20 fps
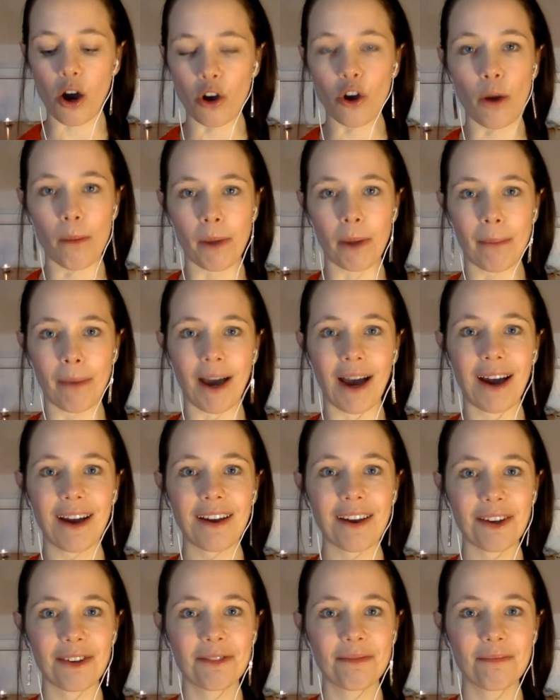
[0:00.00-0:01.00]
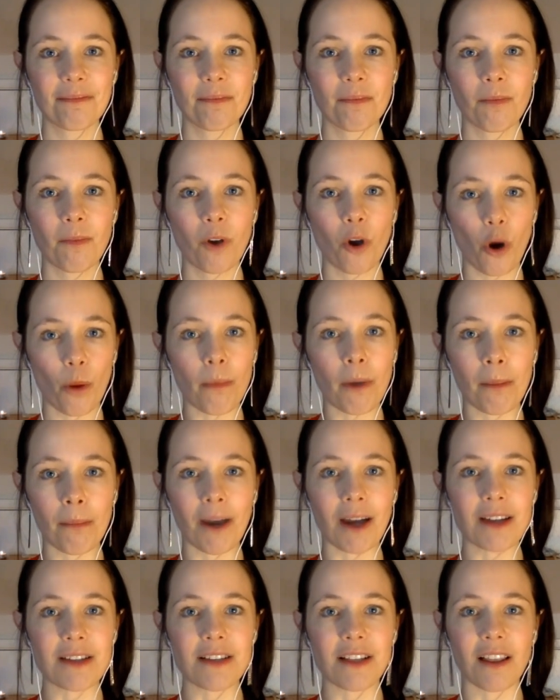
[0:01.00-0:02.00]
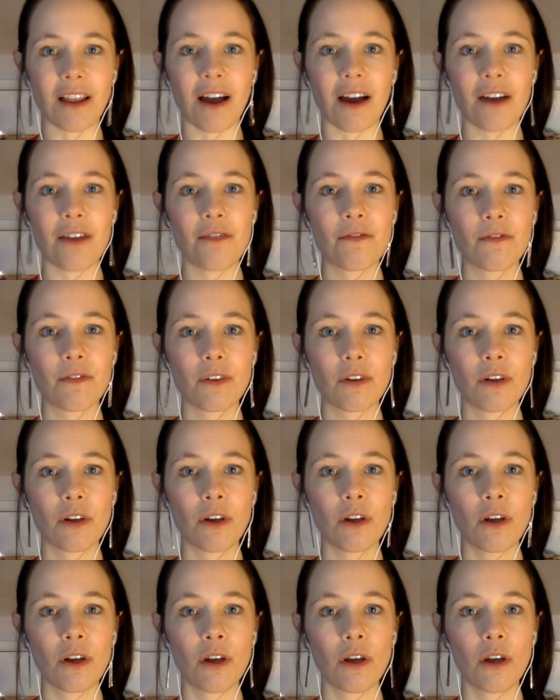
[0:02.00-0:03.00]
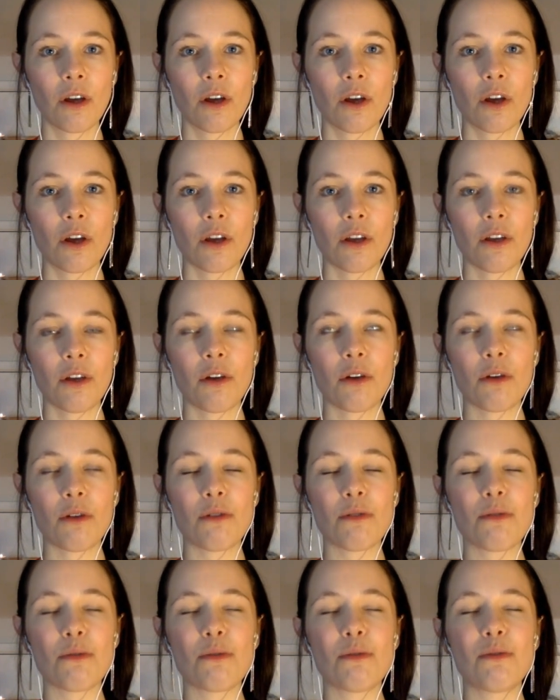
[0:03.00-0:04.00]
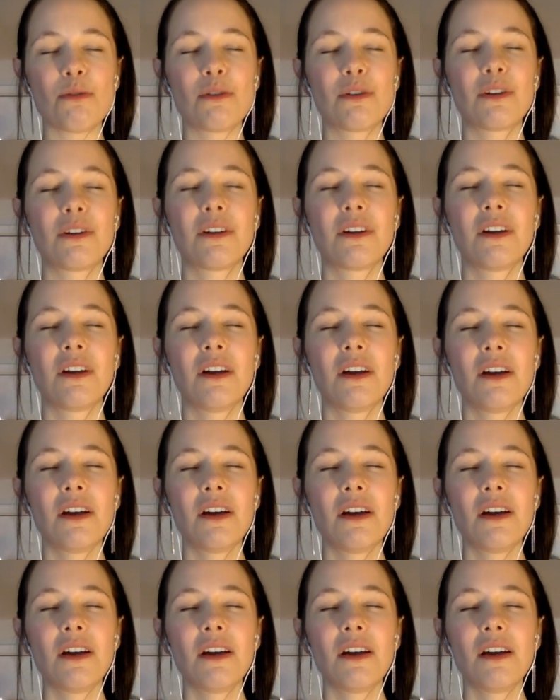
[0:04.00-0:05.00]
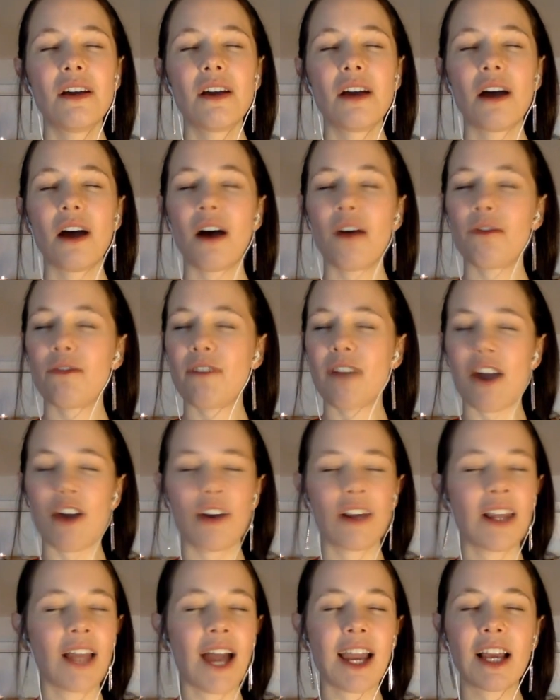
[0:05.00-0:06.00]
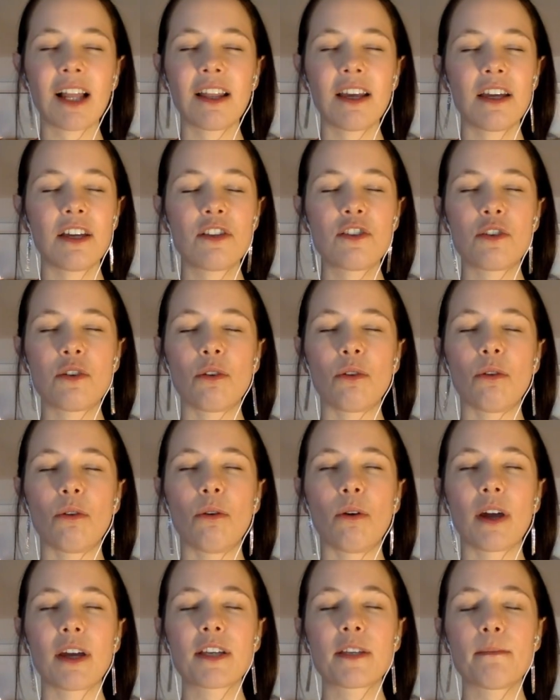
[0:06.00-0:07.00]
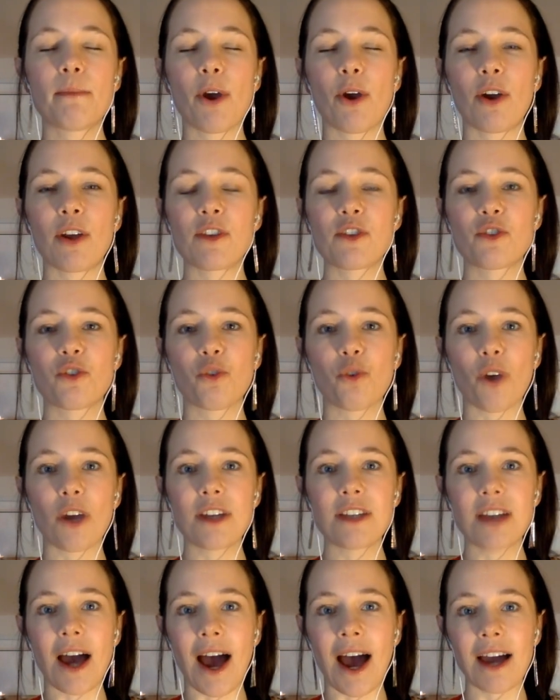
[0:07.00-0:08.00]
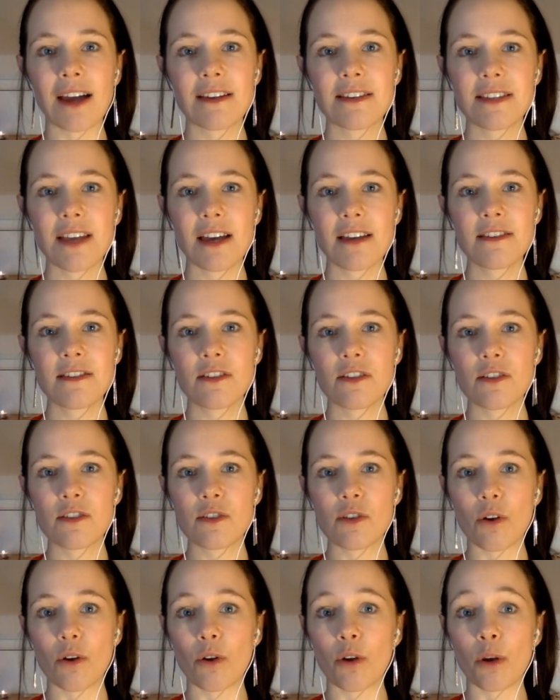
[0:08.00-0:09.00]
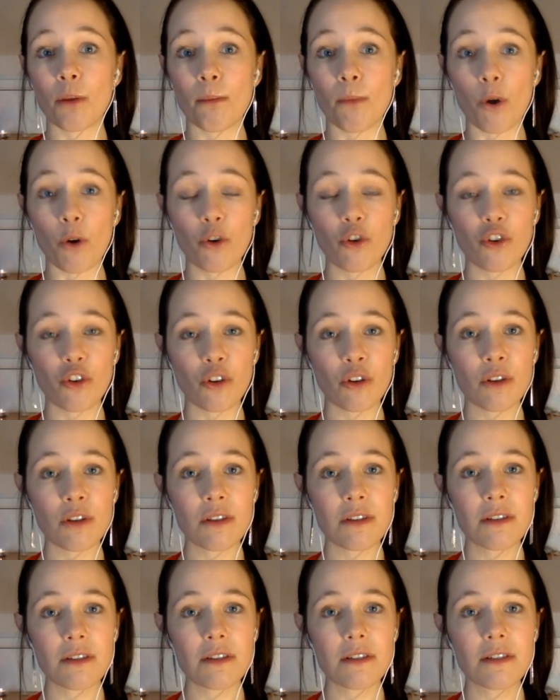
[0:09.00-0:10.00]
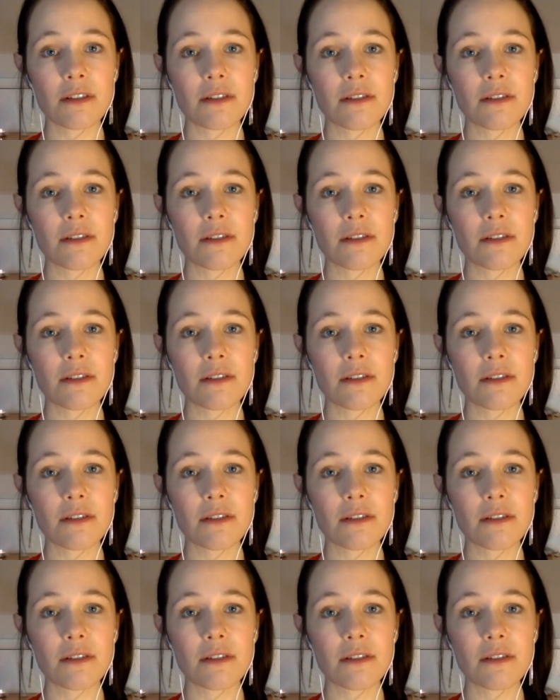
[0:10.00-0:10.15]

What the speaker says: coming back to life. You are very likely to experience greater access to certain emotions.